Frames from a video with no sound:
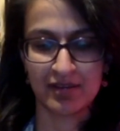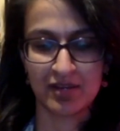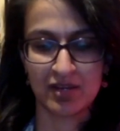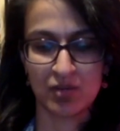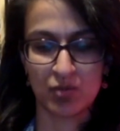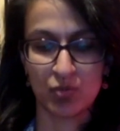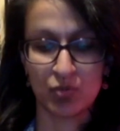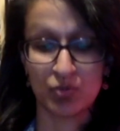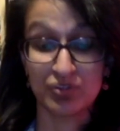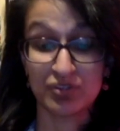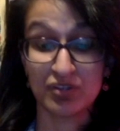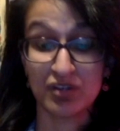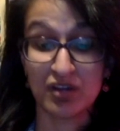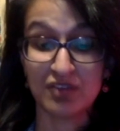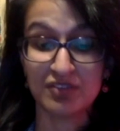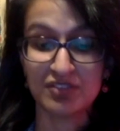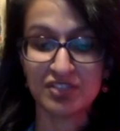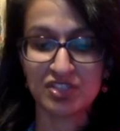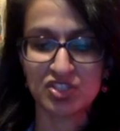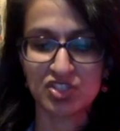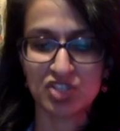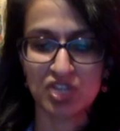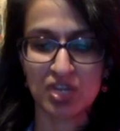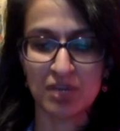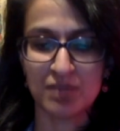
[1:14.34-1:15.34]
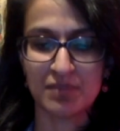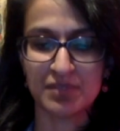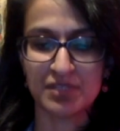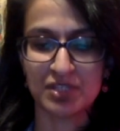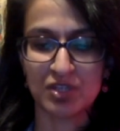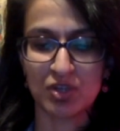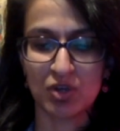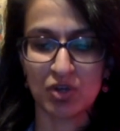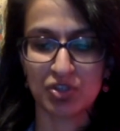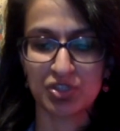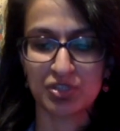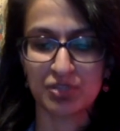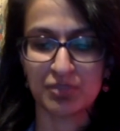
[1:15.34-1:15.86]
When Nazi Germany
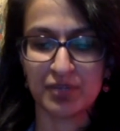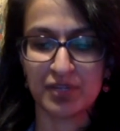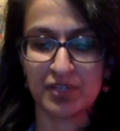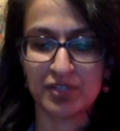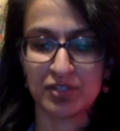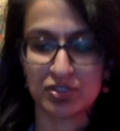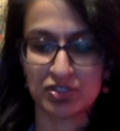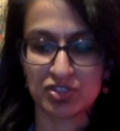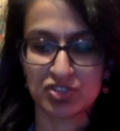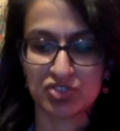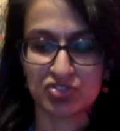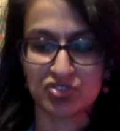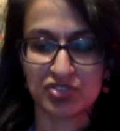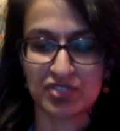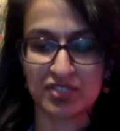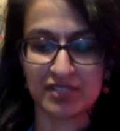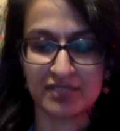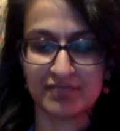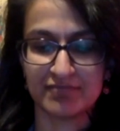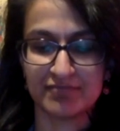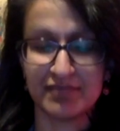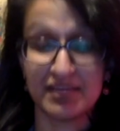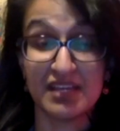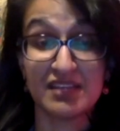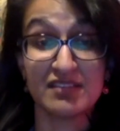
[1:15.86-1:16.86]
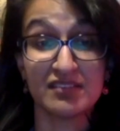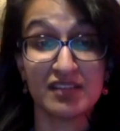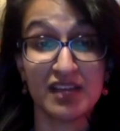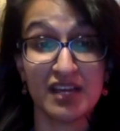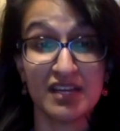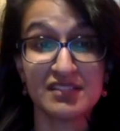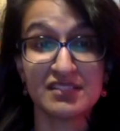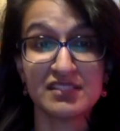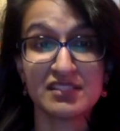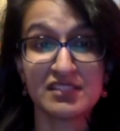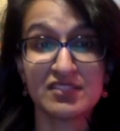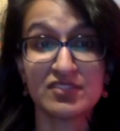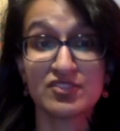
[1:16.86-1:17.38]
occupied Austria in
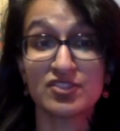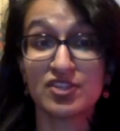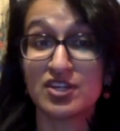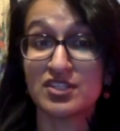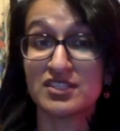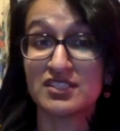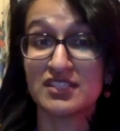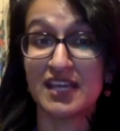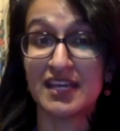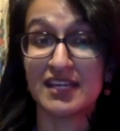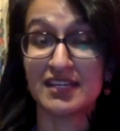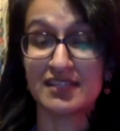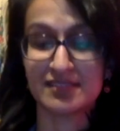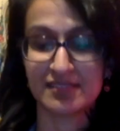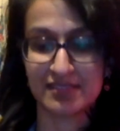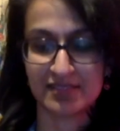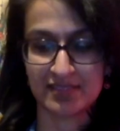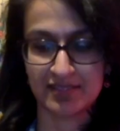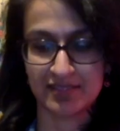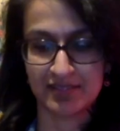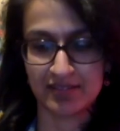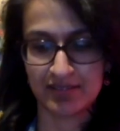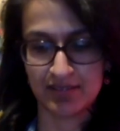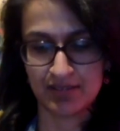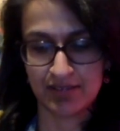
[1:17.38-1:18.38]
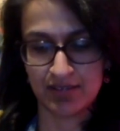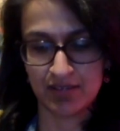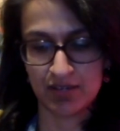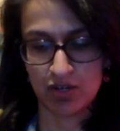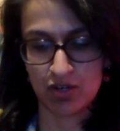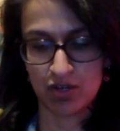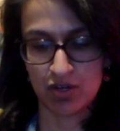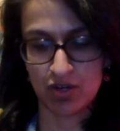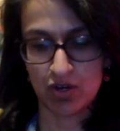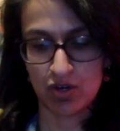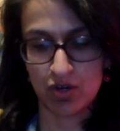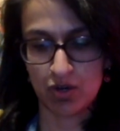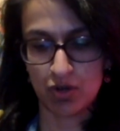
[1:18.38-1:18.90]
1938,
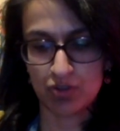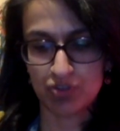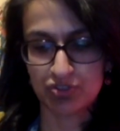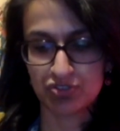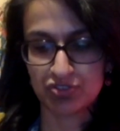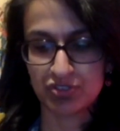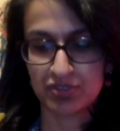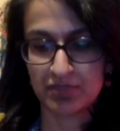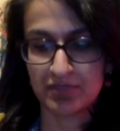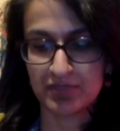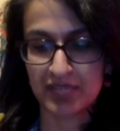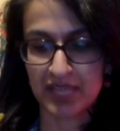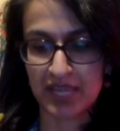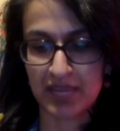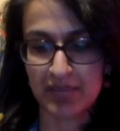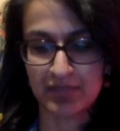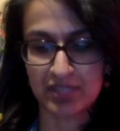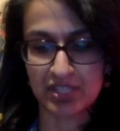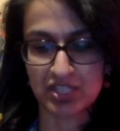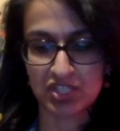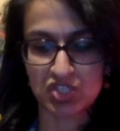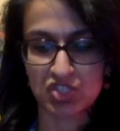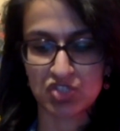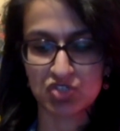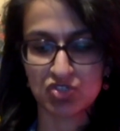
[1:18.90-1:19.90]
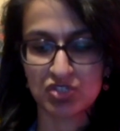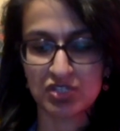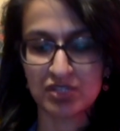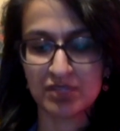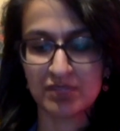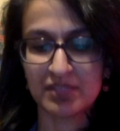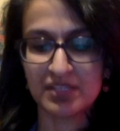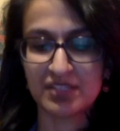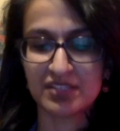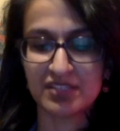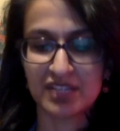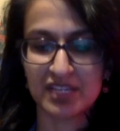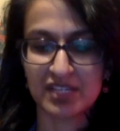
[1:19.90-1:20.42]
Austria became an
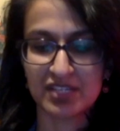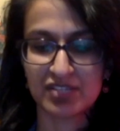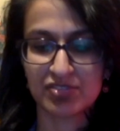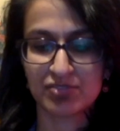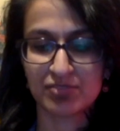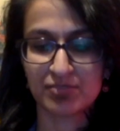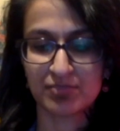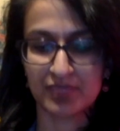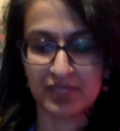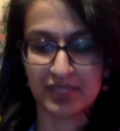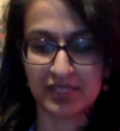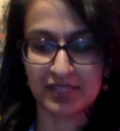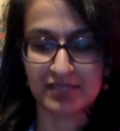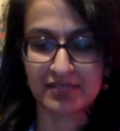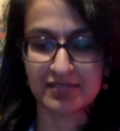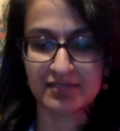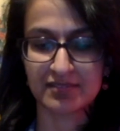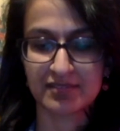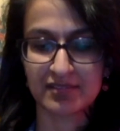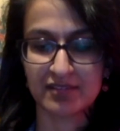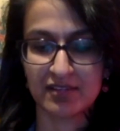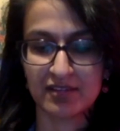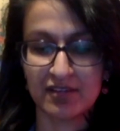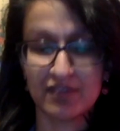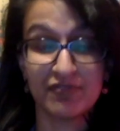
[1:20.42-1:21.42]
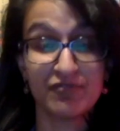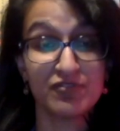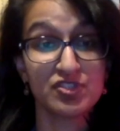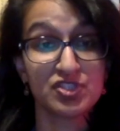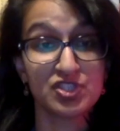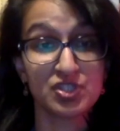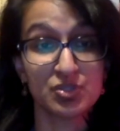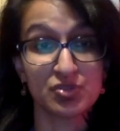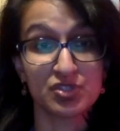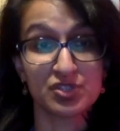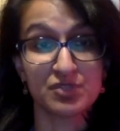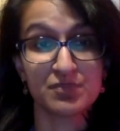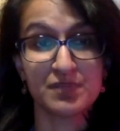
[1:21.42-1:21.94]
extremely dangerous place for
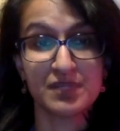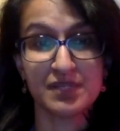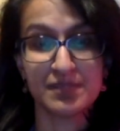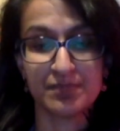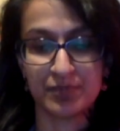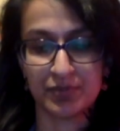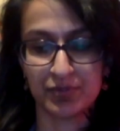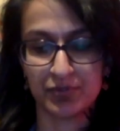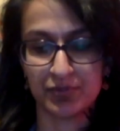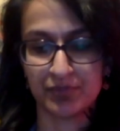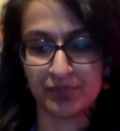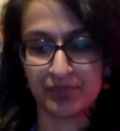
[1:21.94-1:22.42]
Jewish people.